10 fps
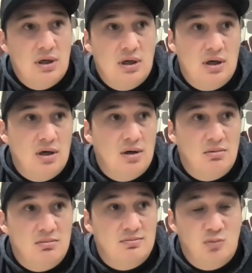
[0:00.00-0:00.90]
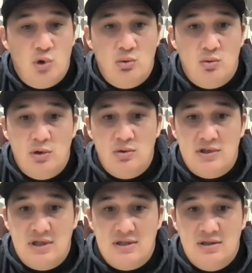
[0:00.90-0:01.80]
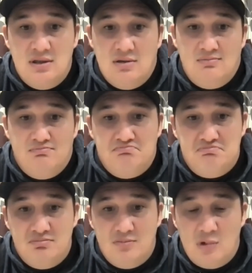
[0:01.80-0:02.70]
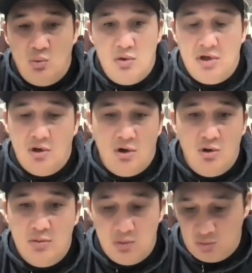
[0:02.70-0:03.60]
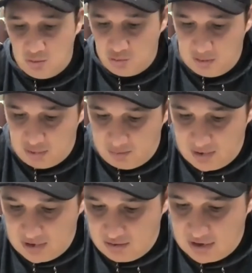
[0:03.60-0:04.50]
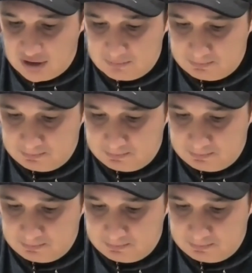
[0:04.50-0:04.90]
we were tested, and we go home and we prepare again.